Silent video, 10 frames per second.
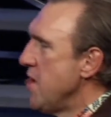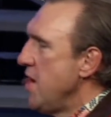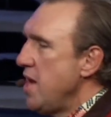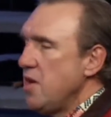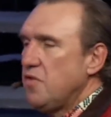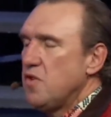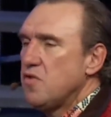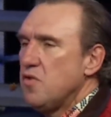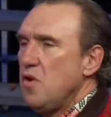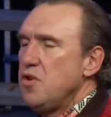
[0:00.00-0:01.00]
And I said,
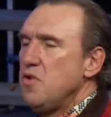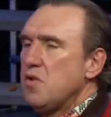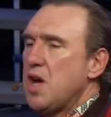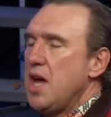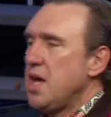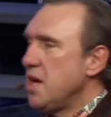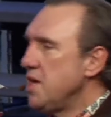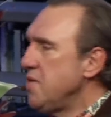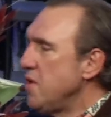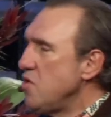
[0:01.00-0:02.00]
Sir, are you okay?
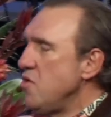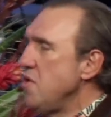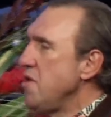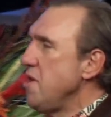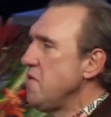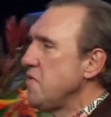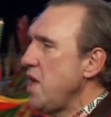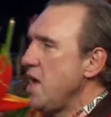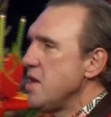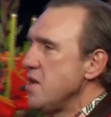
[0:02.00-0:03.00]
He said, You don't
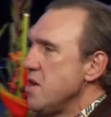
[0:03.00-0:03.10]
understand.